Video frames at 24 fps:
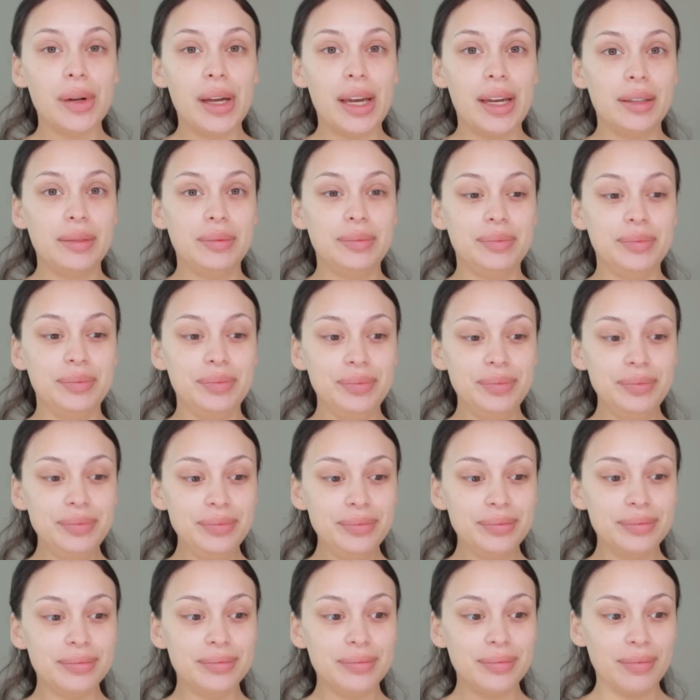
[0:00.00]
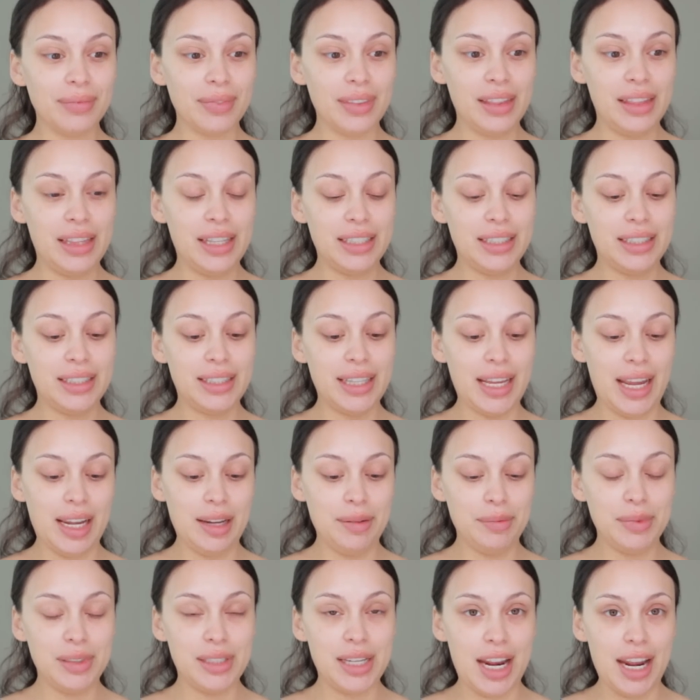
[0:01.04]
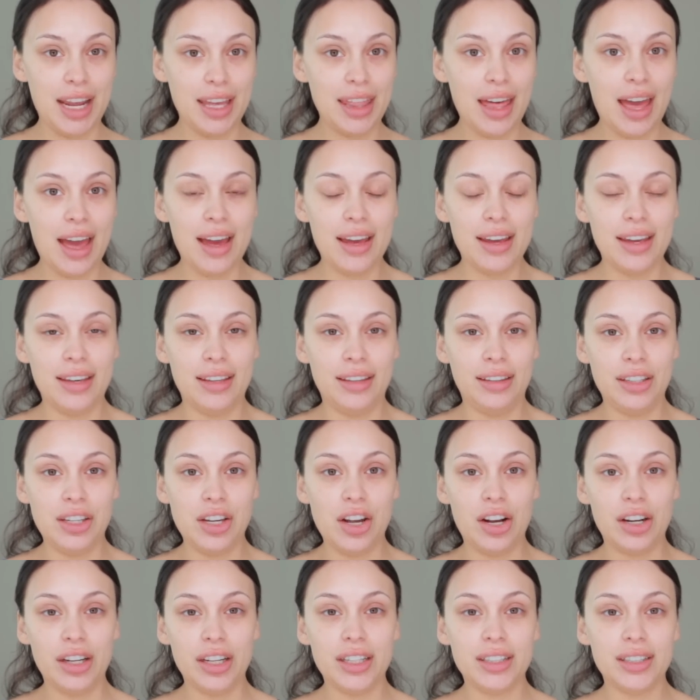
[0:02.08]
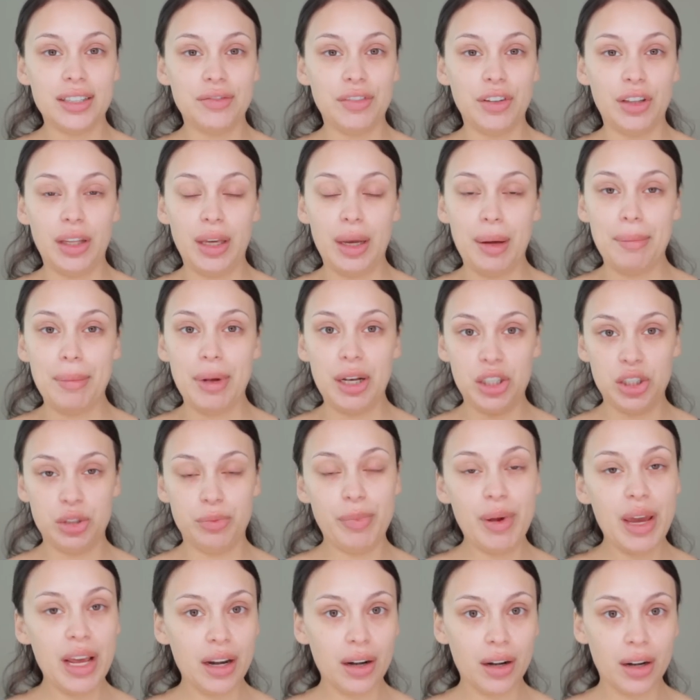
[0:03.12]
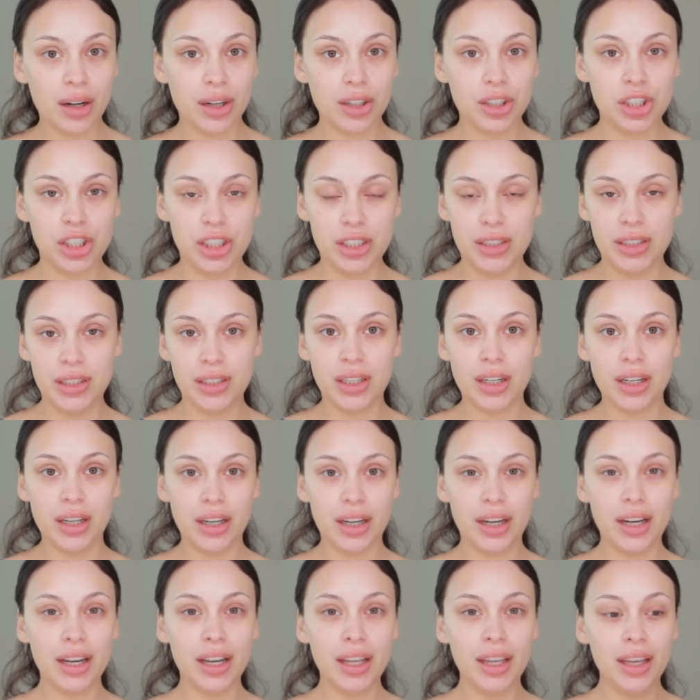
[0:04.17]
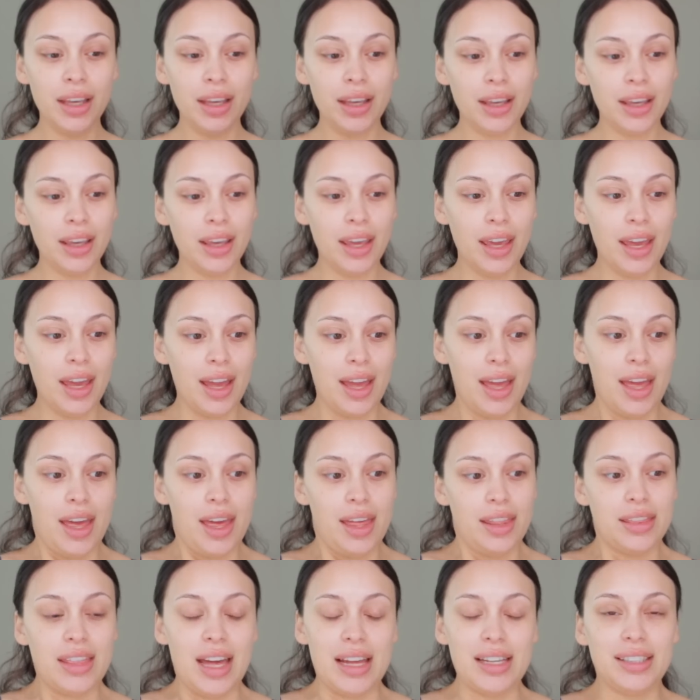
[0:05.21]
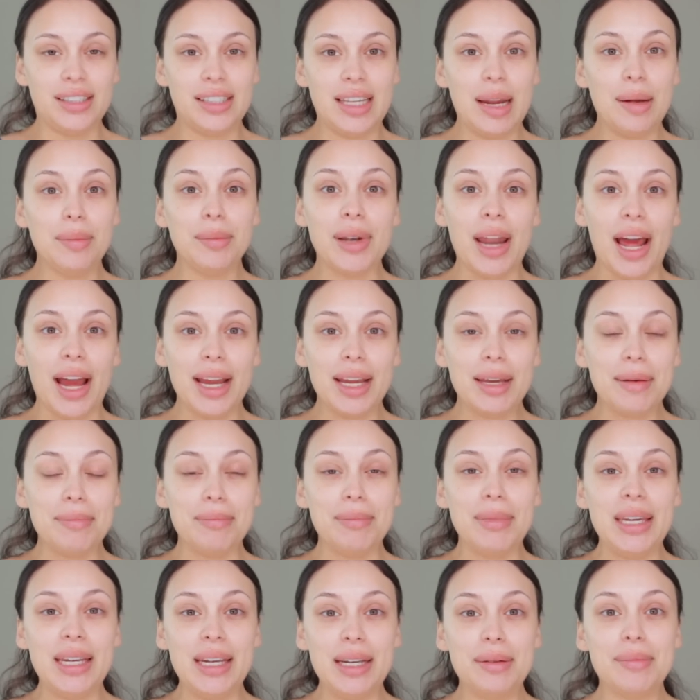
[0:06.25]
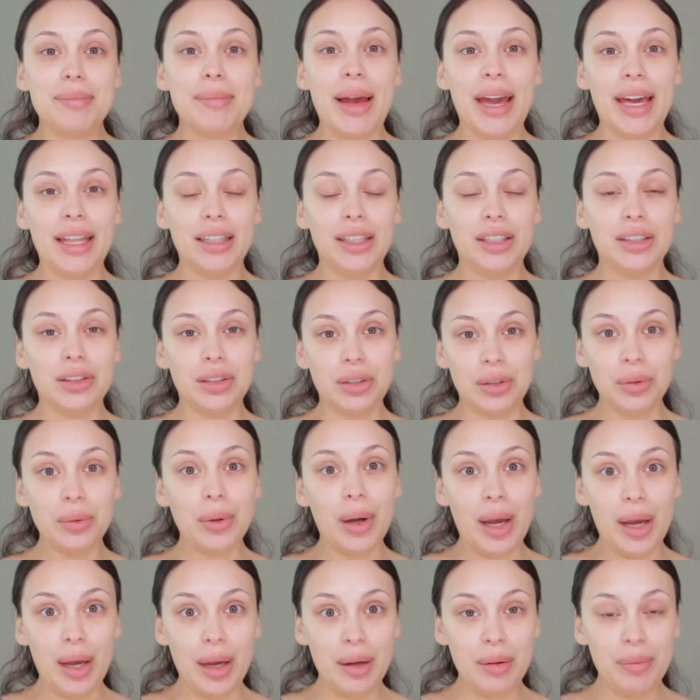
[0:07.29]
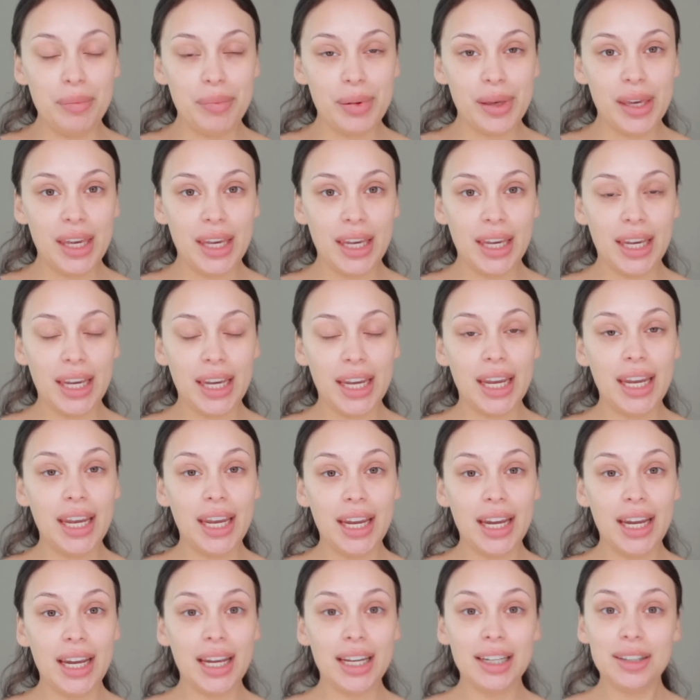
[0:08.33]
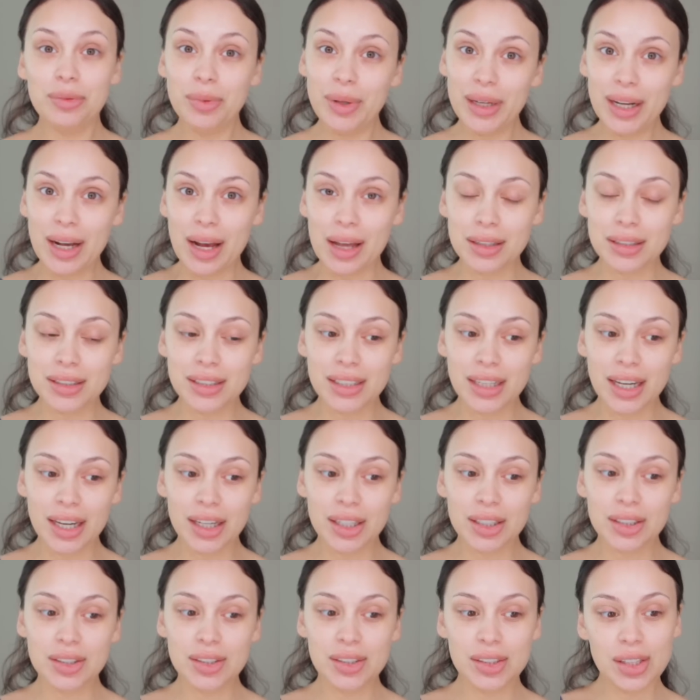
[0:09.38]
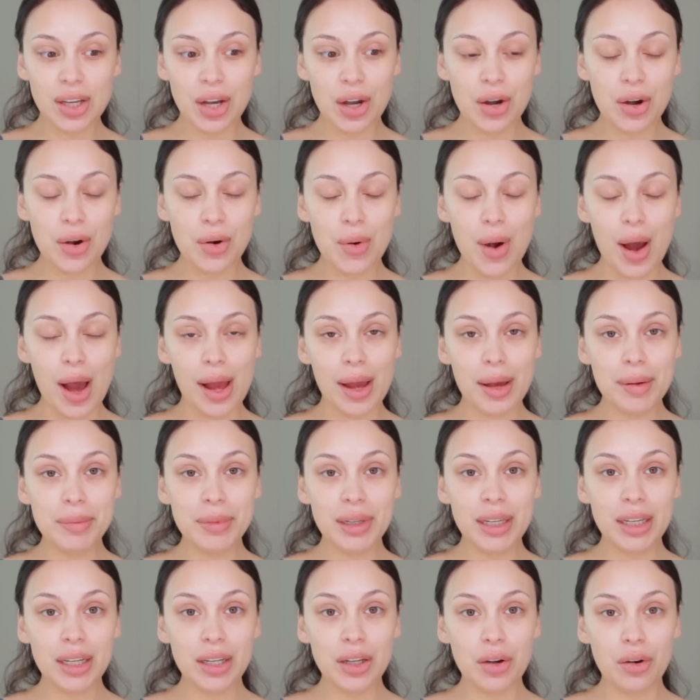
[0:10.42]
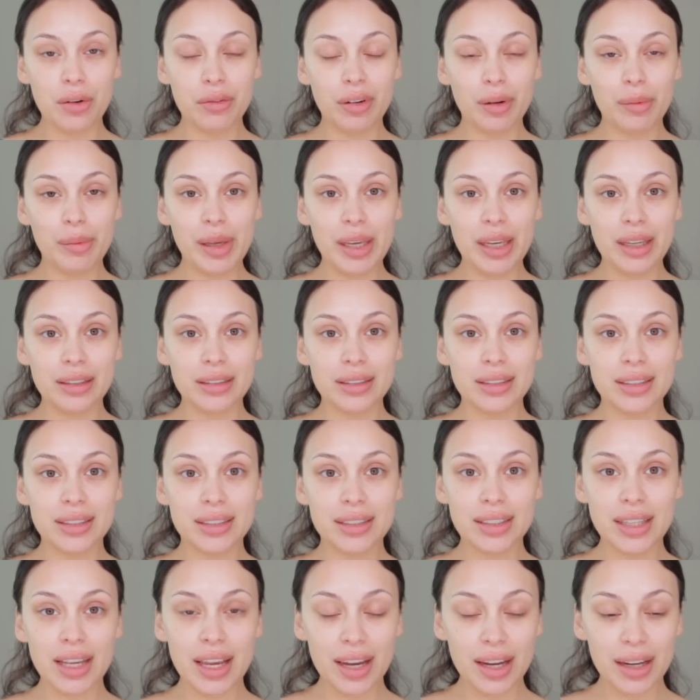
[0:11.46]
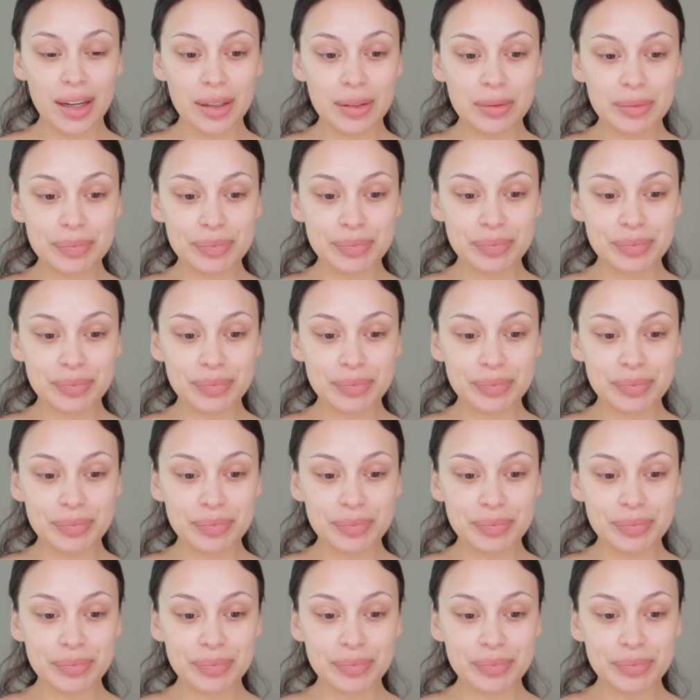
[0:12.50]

it the same day that Ileana is feeling much better. She's good. That same night, me and Mila threw up and we got sick. So I'm getting over being sick.